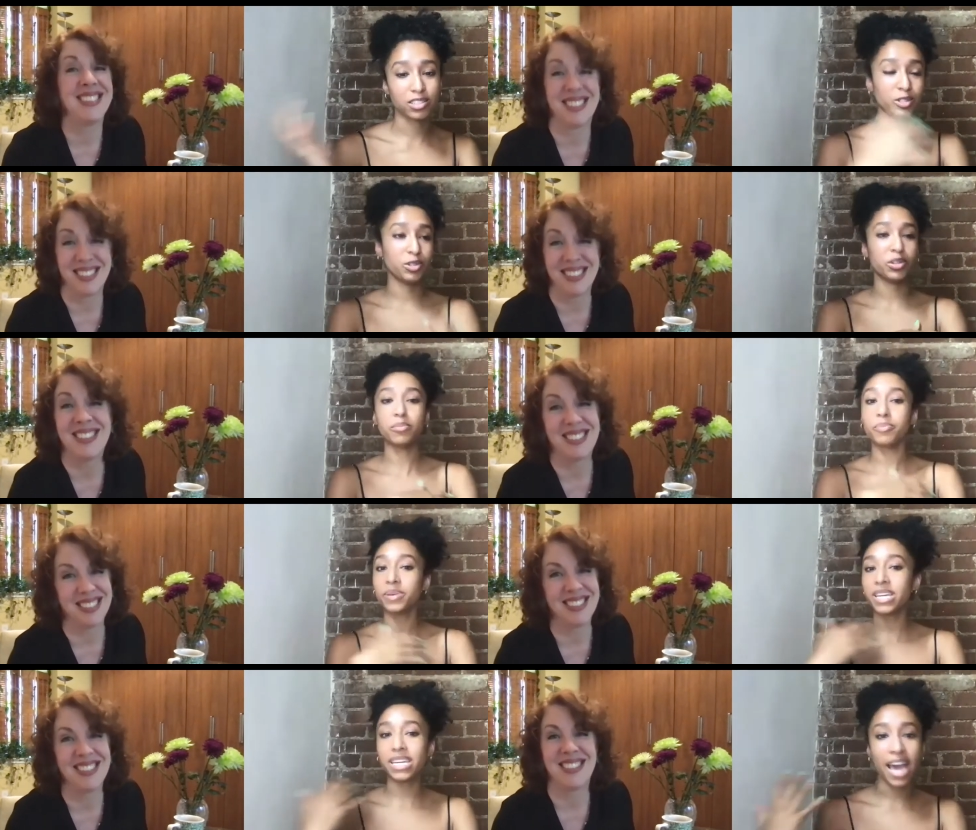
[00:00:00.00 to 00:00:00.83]
Speaker 1: You can
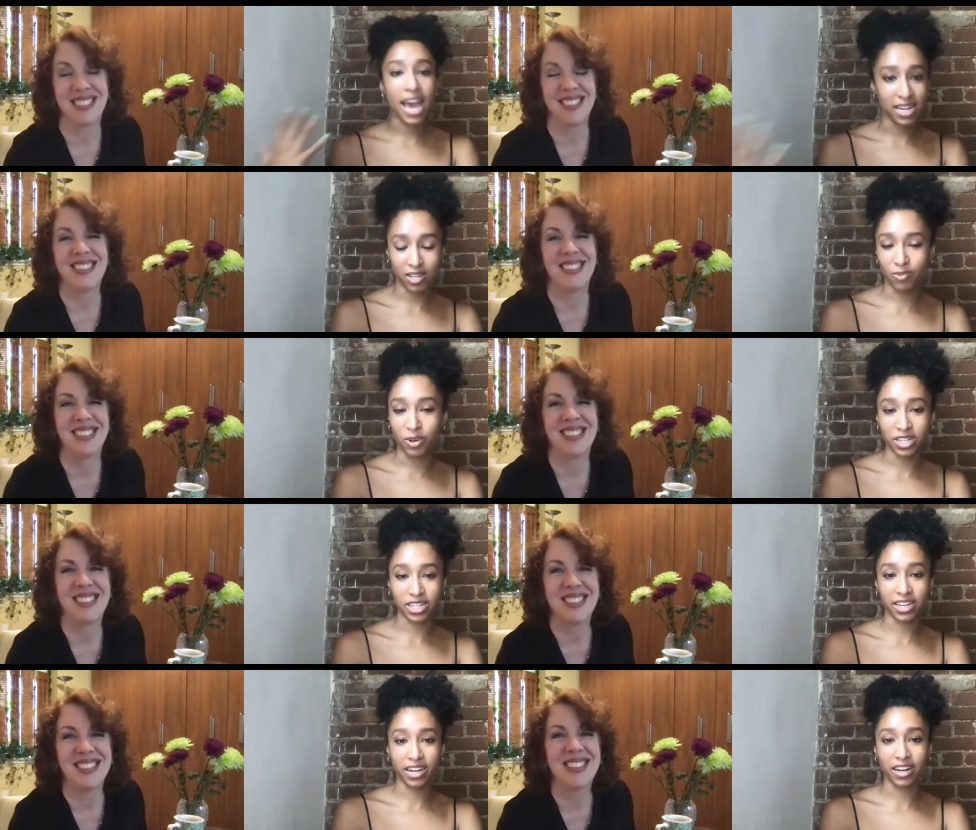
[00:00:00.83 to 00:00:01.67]
be anyone
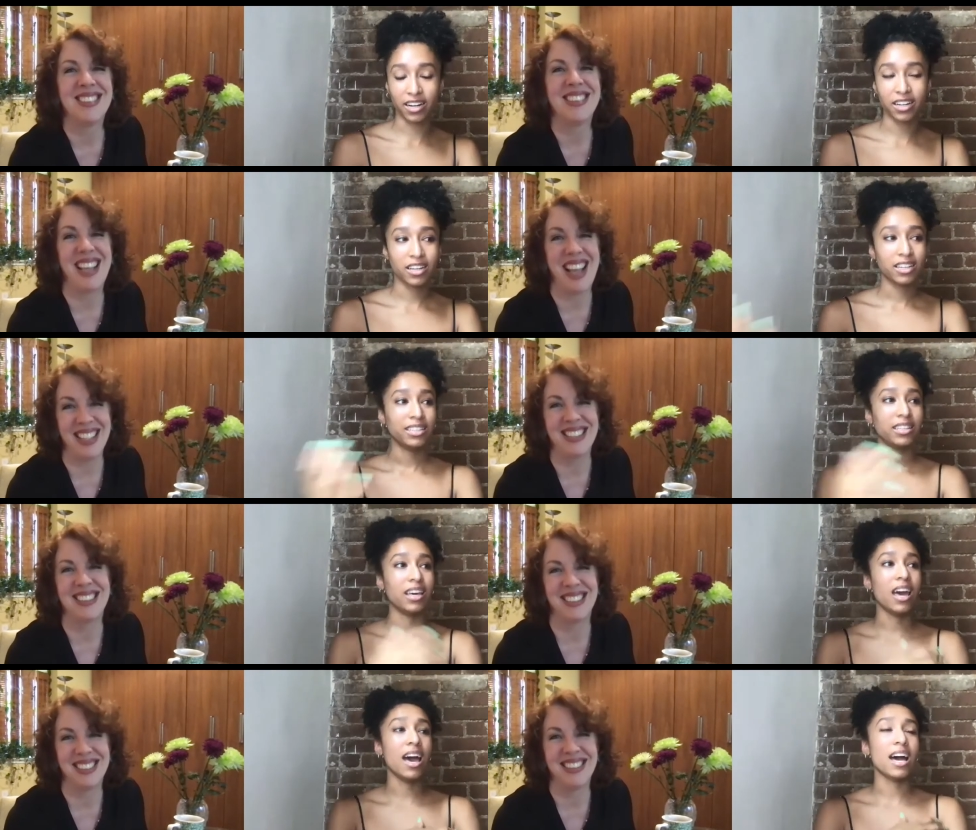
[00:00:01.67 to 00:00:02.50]
here.
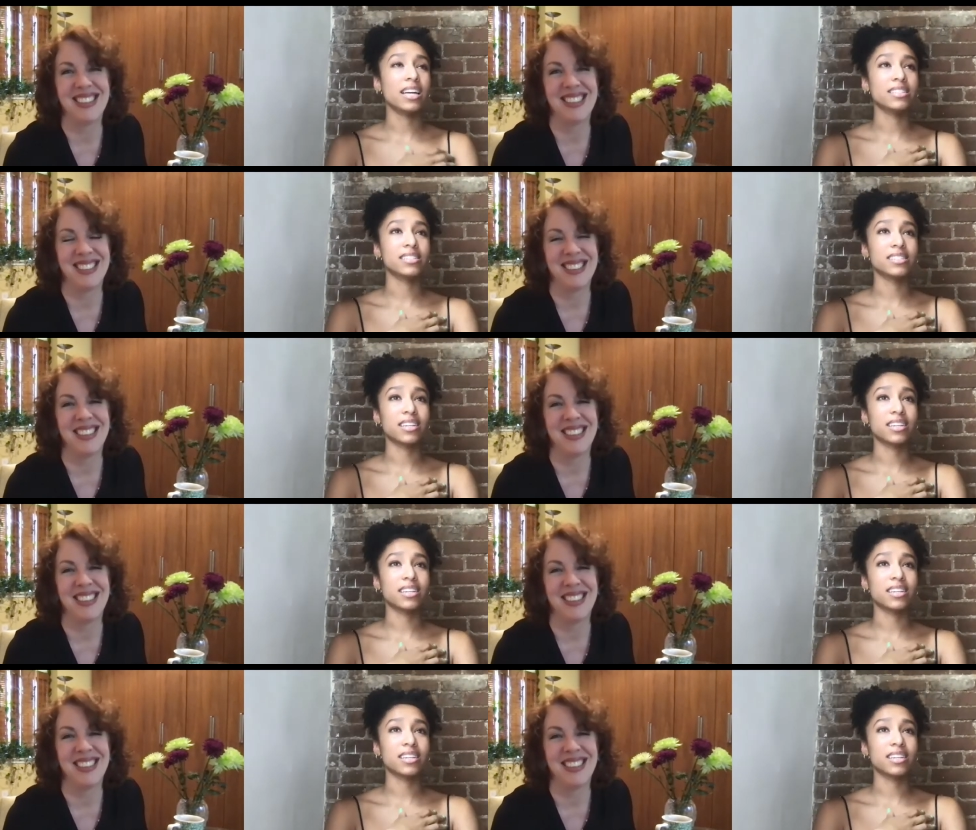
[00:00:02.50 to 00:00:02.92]
And